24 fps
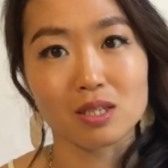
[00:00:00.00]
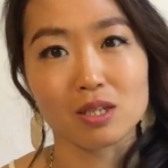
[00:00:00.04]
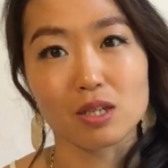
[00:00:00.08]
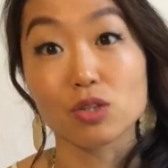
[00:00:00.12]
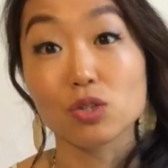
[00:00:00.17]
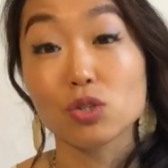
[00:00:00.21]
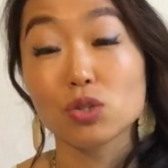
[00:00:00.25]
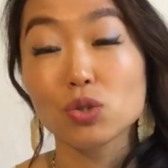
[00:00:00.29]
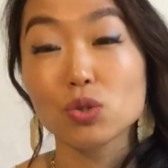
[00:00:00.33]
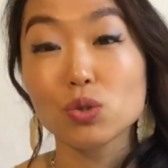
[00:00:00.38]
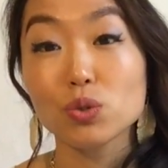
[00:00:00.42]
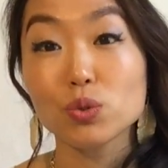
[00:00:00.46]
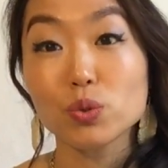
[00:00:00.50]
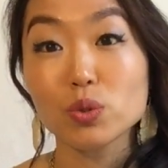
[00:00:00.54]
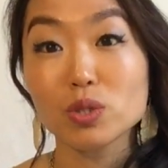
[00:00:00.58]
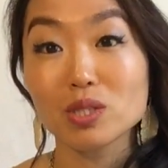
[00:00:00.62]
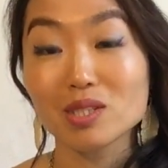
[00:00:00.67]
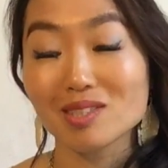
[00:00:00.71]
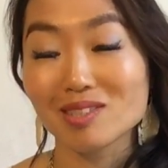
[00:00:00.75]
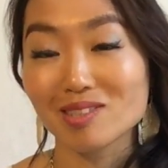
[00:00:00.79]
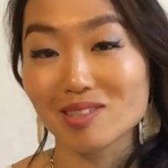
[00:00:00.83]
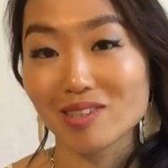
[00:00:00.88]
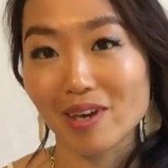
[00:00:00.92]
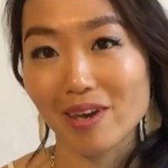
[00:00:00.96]
a
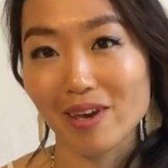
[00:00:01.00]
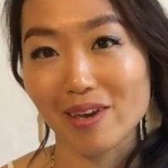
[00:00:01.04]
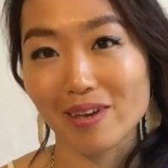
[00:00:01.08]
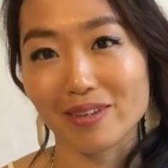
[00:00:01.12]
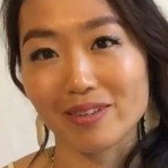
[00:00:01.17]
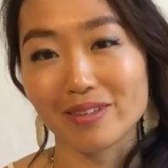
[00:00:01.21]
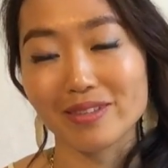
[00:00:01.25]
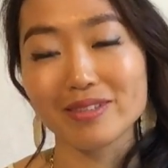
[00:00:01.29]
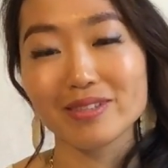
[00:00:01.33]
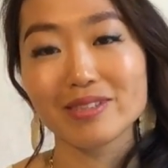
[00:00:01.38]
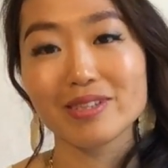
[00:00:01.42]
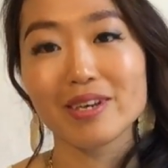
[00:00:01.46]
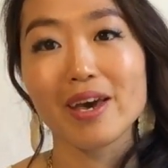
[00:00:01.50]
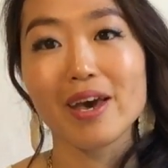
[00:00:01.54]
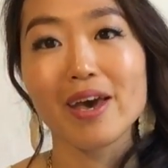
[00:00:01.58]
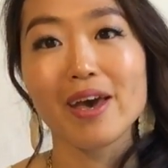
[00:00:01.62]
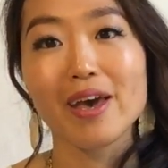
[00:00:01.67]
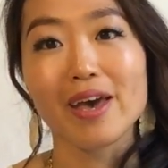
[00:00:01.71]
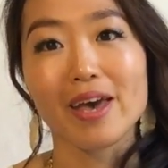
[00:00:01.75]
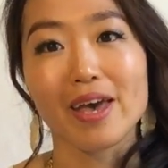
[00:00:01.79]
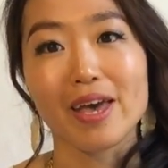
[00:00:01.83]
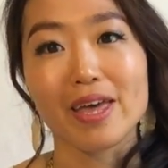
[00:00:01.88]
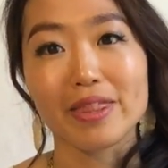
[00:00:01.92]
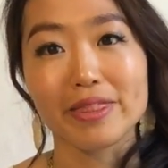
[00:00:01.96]
huge change,
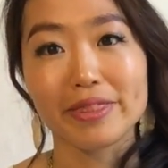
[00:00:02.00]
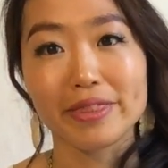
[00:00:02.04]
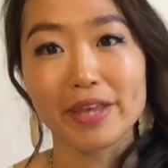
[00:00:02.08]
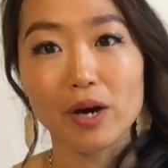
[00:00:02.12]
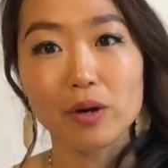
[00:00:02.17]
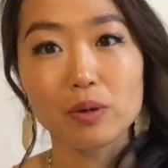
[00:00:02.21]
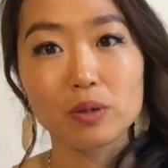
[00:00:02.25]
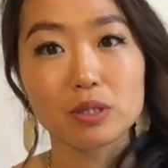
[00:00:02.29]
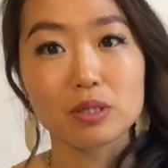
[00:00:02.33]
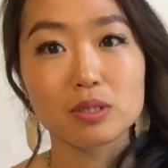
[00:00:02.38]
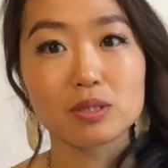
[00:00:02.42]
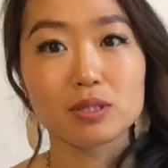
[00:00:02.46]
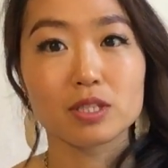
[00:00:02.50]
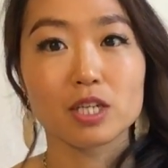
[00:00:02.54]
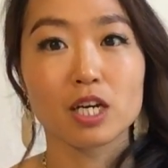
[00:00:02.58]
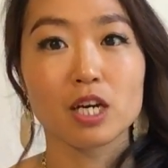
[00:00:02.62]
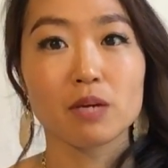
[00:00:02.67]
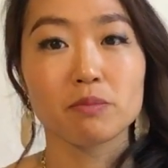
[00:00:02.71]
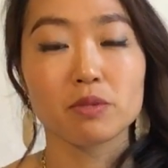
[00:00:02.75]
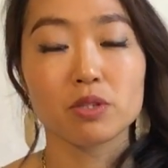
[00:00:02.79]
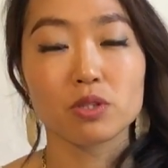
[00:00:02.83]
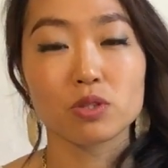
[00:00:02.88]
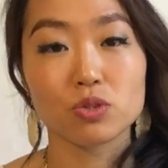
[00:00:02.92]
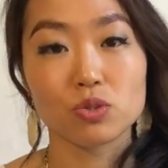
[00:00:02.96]
and now it's
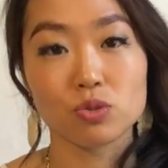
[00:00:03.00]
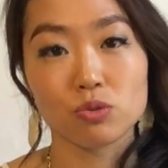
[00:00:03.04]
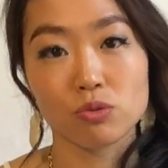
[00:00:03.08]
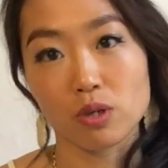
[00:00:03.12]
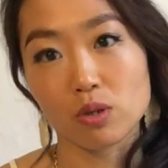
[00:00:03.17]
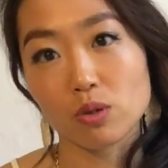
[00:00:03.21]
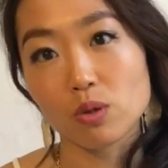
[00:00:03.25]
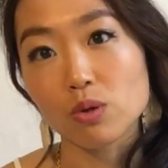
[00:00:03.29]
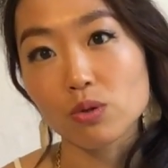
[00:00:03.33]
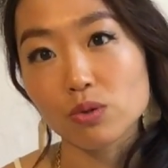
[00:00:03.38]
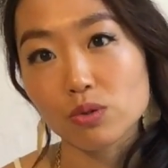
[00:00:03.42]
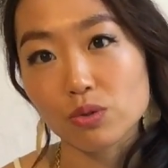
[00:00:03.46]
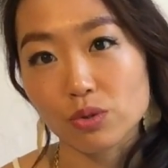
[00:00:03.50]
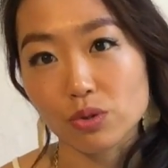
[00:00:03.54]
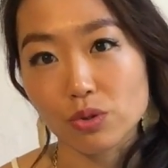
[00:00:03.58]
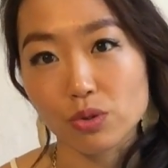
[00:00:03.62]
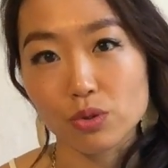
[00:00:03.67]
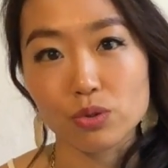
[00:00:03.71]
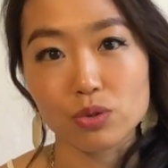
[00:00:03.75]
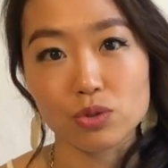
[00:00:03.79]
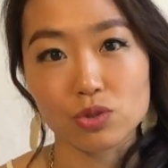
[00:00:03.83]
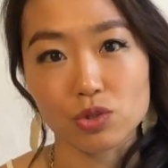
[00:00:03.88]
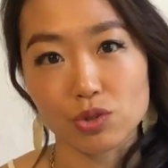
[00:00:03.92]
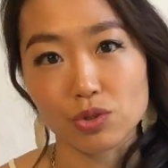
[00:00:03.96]
coming to a
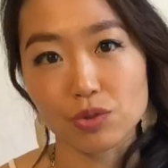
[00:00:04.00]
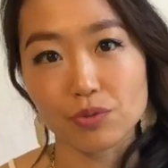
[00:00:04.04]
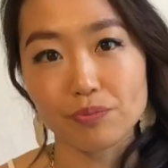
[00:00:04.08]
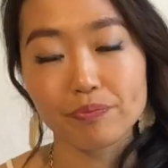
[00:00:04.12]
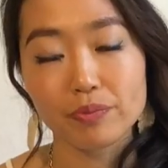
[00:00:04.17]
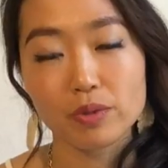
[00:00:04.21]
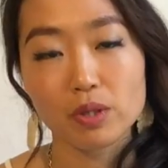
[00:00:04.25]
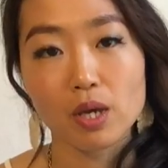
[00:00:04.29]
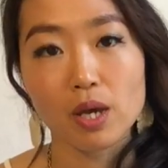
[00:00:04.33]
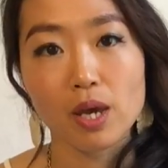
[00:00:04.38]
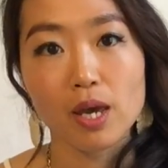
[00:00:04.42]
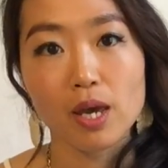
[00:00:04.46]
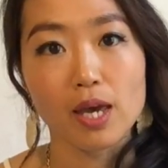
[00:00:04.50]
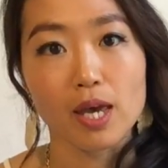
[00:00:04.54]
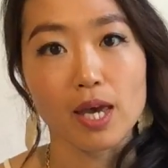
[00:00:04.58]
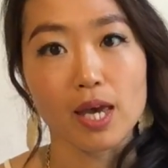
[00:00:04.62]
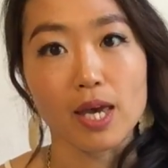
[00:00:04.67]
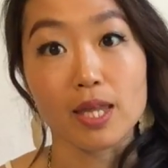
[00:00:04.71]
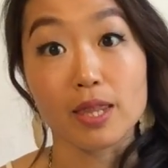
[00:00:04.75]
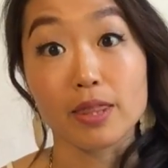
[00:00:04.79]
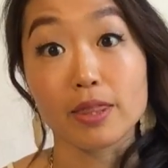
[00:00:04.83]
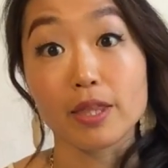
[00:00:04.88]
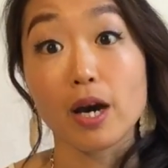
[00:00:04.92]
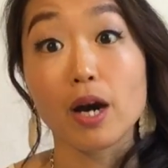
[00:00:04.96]
conclusion,
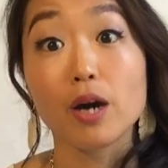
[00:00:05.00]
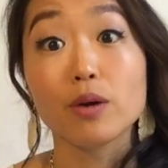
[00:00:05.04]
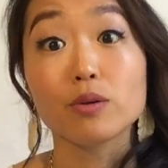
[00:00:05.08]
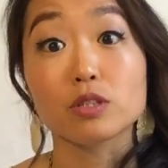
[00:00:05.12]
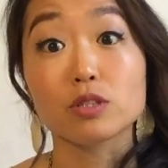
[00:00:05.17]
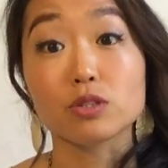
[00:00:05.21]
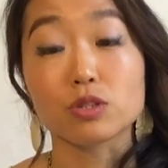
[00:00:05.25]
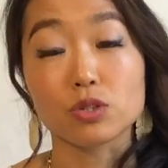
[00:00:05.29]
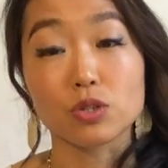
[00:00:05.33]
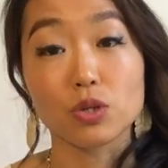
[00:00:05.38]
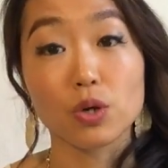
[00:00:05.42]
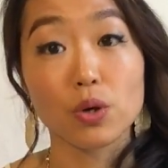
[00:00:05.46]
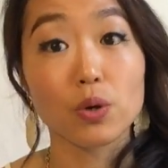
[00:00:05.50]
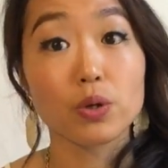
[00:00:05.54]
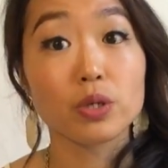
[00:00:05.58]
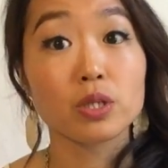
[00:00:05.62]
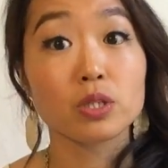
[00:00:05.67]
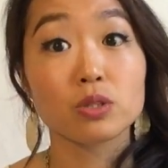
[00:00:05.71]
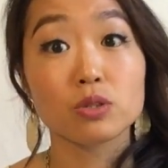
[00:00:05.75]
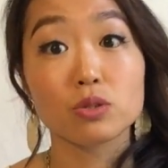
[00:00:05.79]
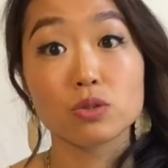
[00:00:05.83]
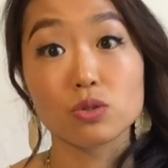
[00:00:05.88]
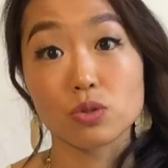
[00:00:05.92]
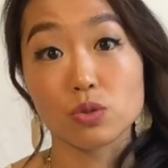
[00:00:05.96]
and now it's
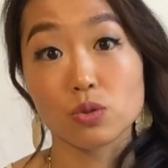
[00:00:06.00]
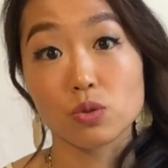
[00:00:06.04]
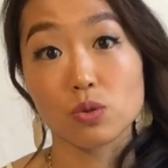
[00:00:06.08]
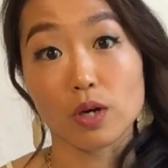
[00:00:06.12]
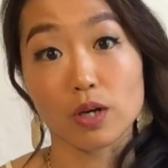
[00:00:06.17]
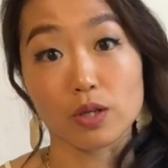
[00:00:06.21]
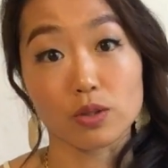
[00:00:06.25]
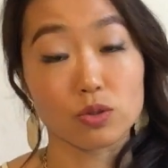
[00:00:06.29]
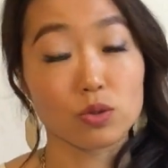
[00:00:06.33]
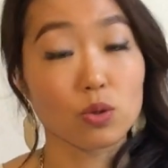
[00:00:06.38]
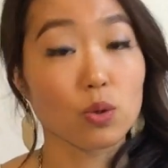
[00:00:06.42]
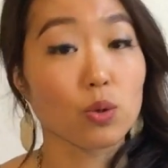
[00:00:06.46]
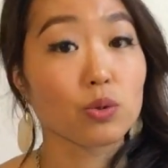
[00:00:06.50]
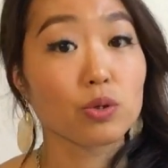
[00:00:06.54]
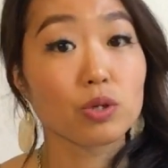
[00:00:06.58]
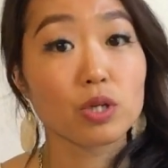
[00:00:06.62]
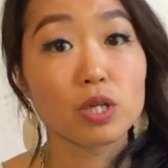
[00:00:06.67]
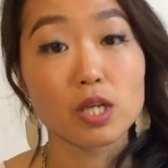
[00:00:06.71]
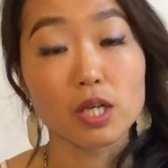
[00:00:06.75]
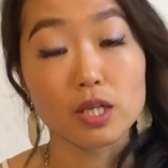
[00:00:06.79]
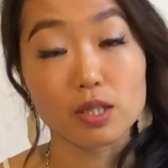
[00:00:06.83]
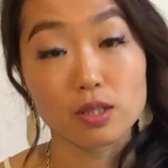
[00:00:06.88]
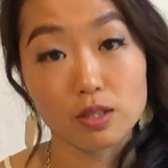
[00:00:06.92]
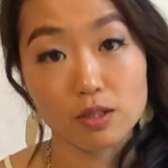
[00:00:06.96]
going to a
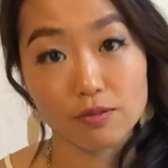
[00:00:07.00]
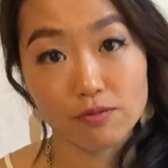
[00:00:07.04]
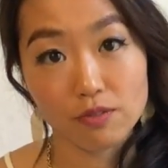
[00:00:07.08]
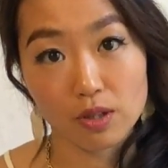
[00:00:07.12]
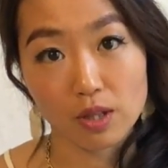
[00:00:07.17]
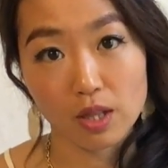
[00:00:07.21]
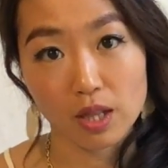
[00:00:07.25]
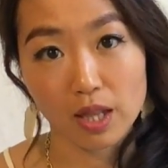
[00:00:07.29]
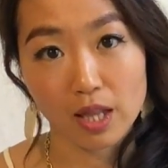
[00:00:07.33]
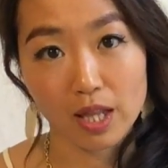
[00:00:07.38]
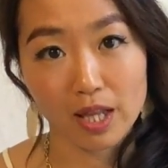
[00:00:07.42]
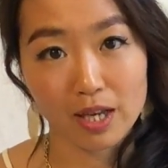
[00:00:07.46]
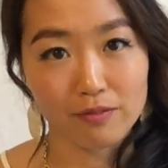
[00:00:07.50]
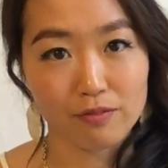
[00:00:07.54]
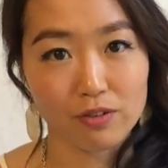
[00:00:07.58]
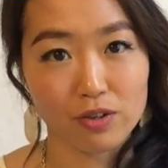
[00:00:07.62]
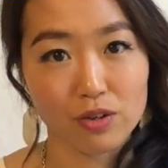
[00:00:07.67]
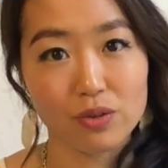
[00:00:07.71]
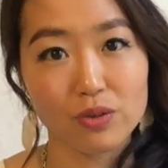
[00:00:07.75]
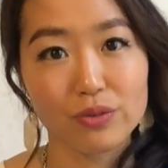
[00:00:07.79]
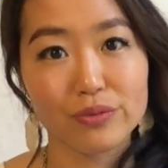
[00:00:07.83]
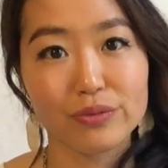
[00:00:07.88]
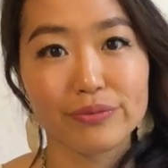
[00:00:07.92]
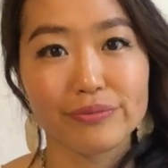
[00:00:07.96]
totally different
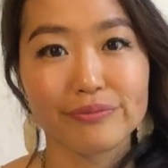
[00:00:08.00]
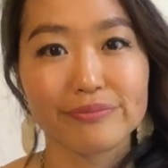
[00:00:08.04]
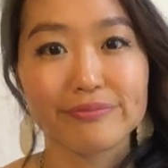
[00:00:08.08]
level.